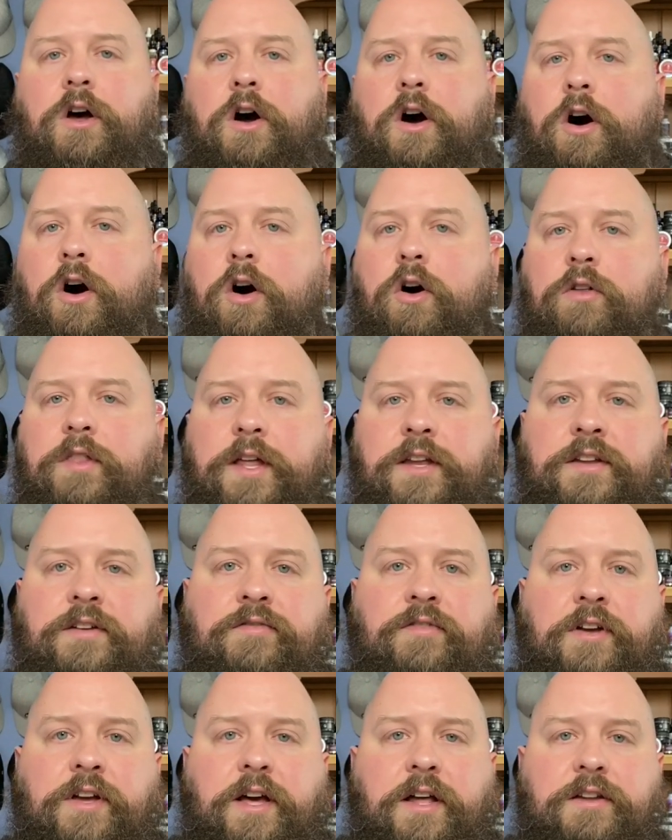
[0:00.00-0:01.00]
all that
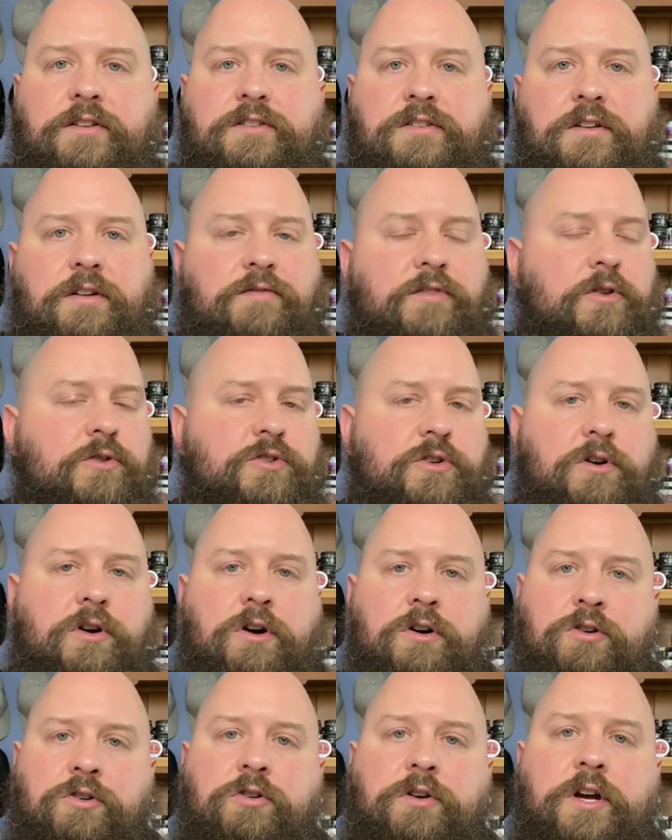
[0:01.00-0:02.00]
different kind of stuff, those are
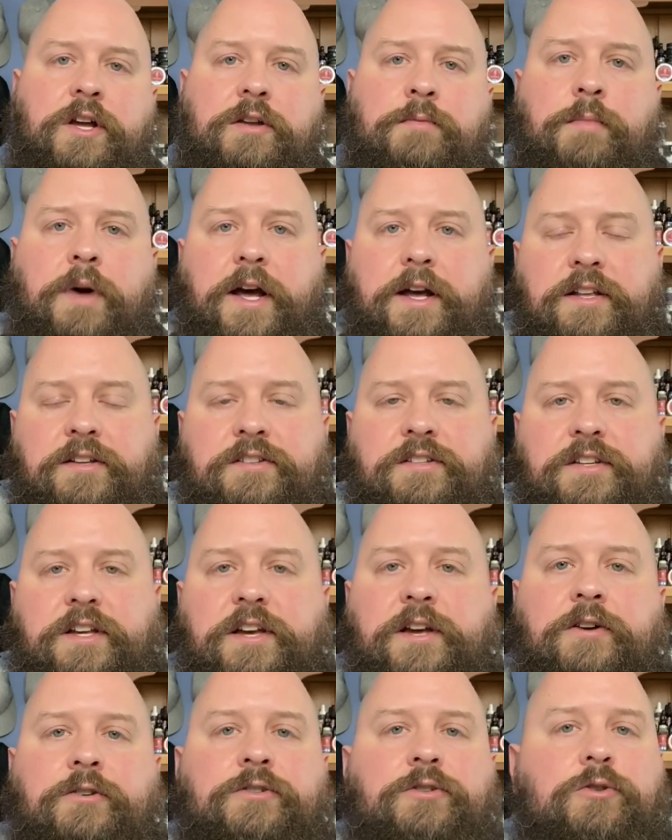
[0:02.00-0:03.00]
all great. Mike and
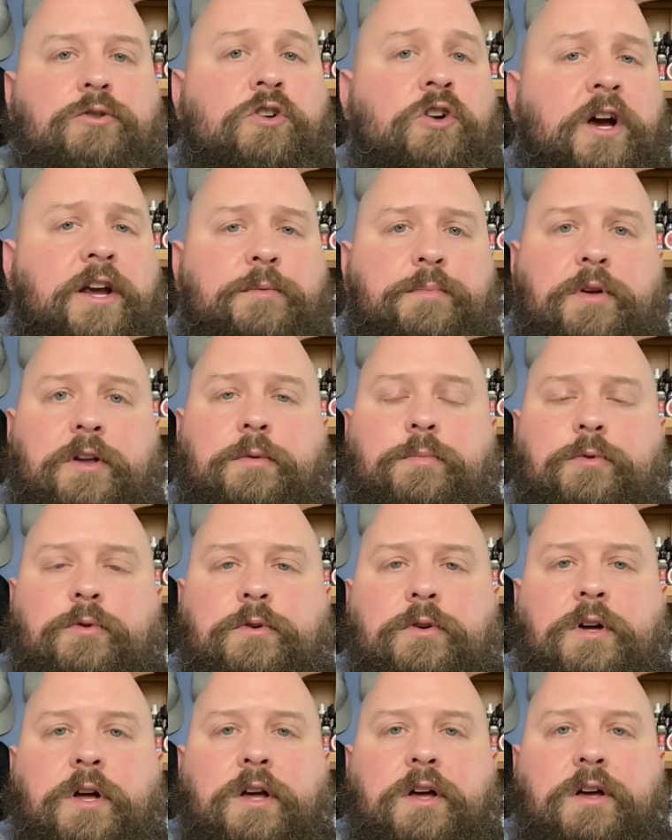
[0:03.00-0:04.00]
Tay are two great people.